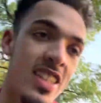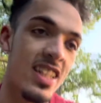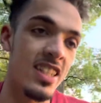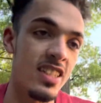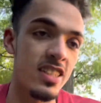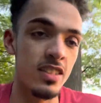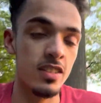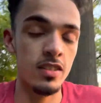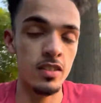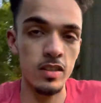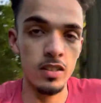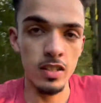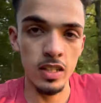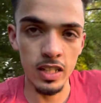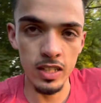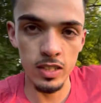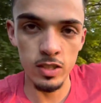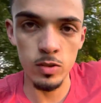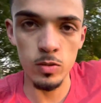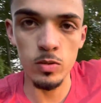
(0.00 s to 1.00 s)
got done,
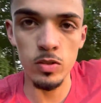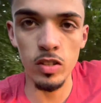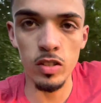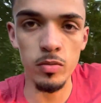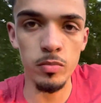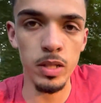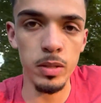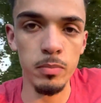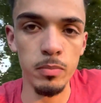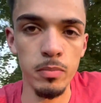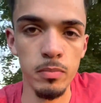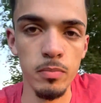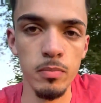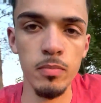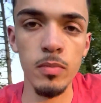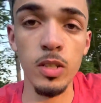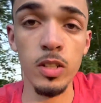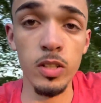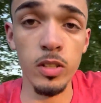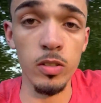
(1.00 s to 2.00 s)
as you saw on my
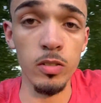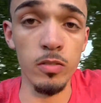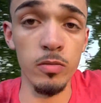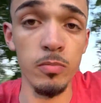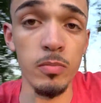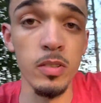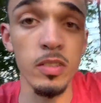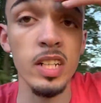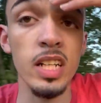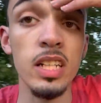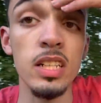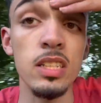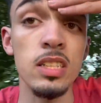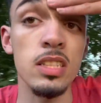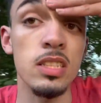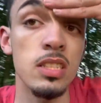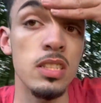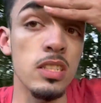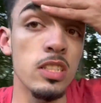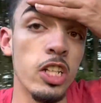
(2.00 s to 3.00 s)
Marco
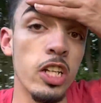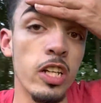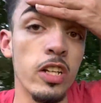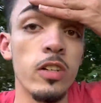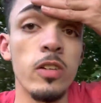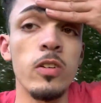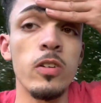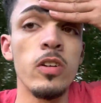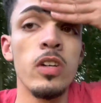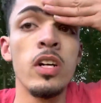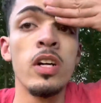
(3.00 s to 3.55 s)
Morales channel,